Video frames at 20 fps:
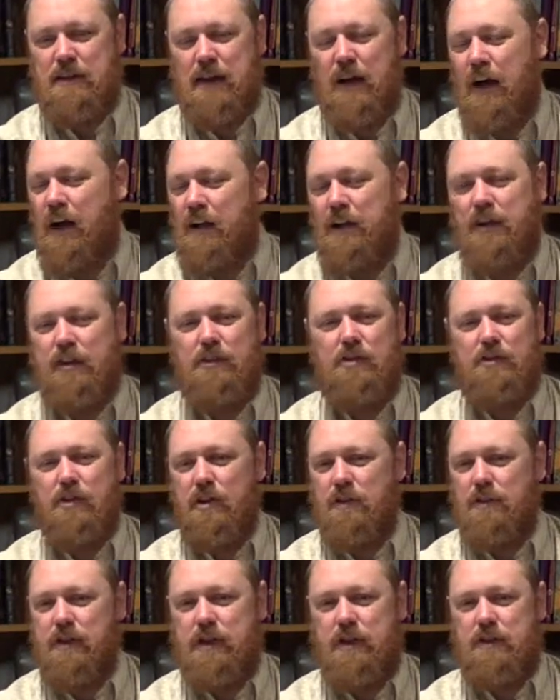
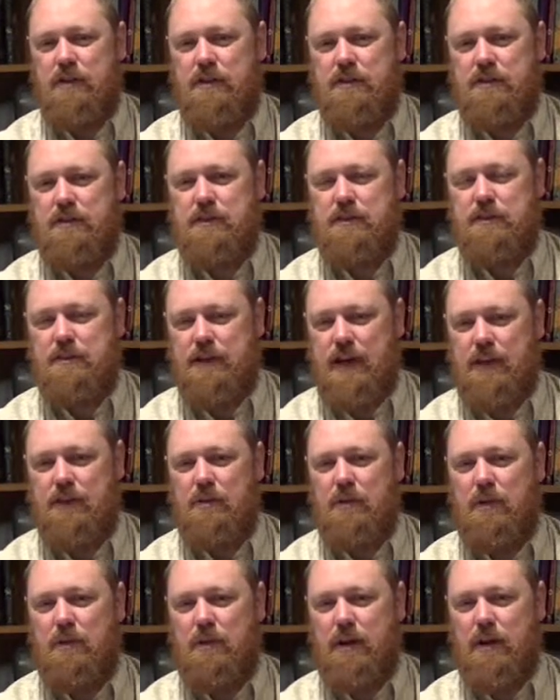Undeserving. That's
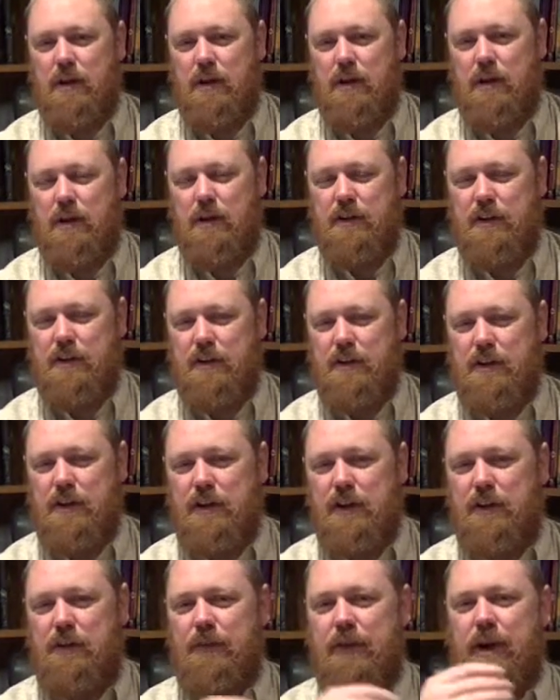what we are.
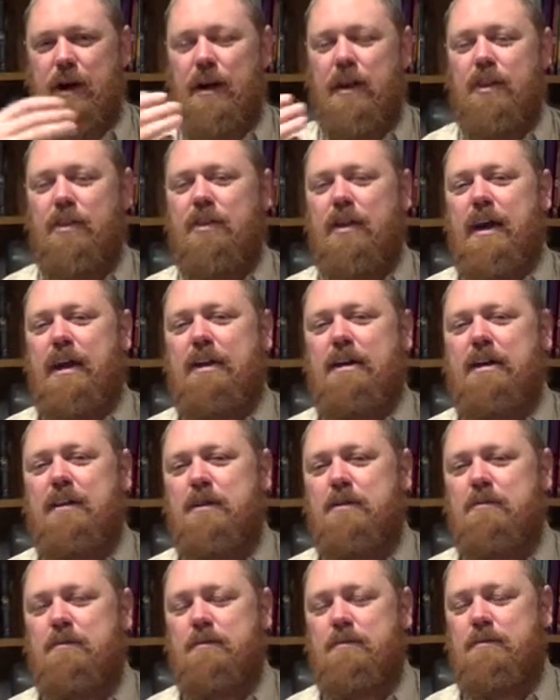We ought to thank
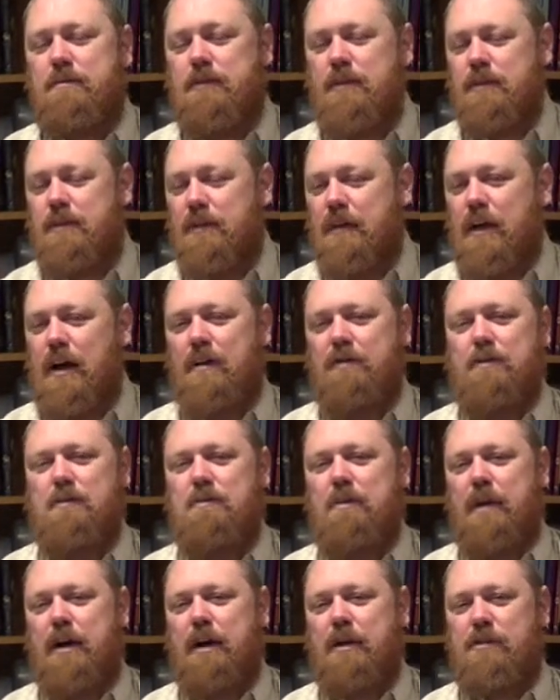Him, love and
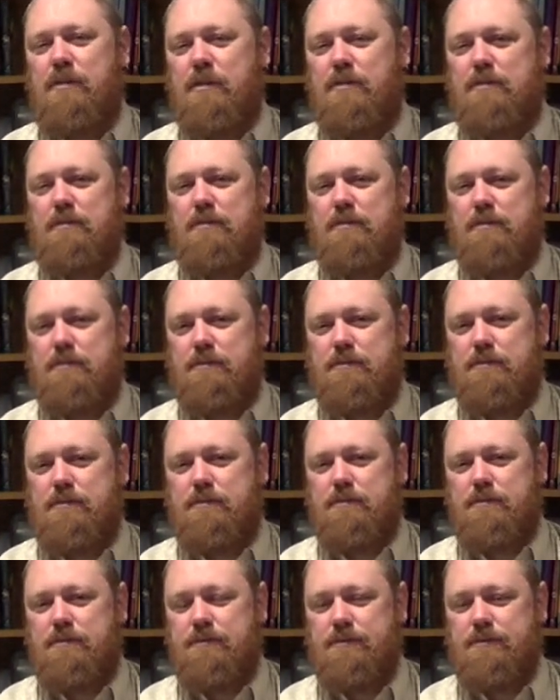praise
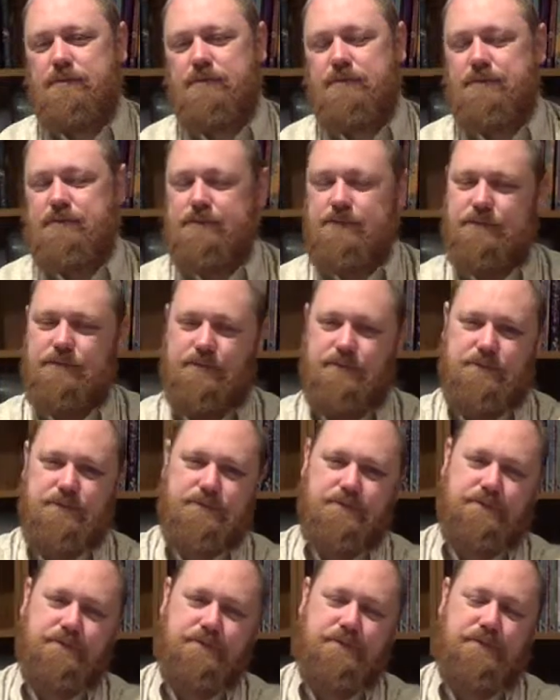
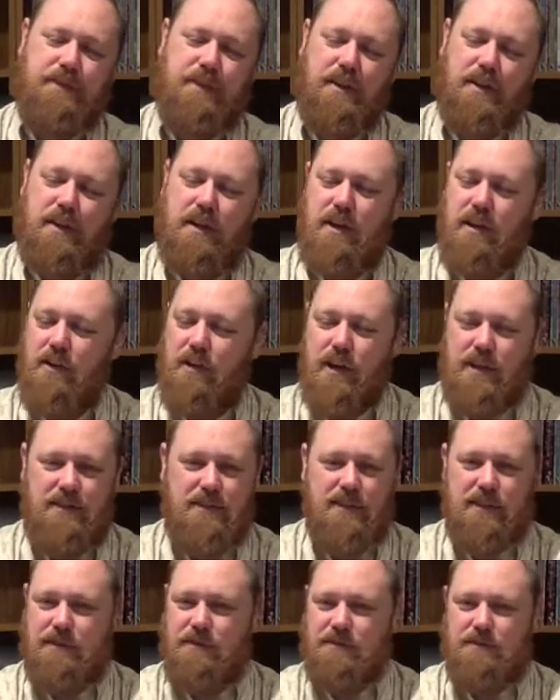Him. You know, that's
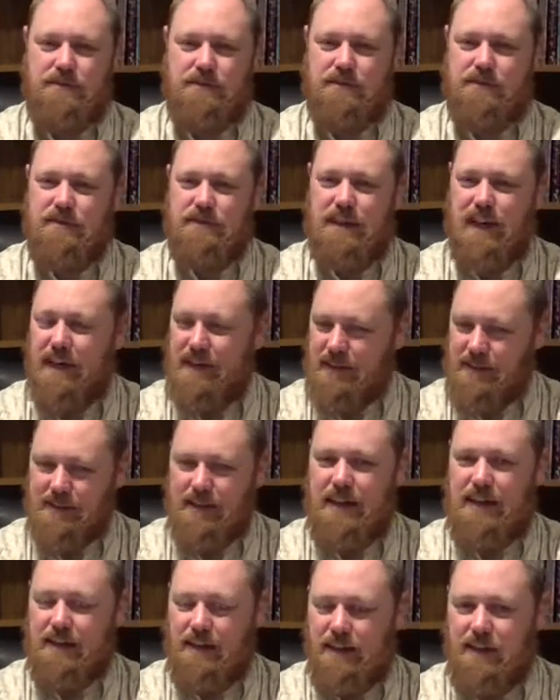it. God is
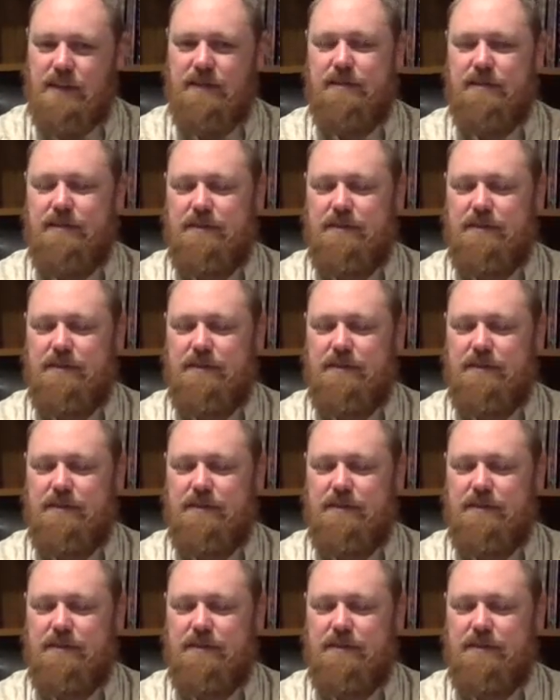that good.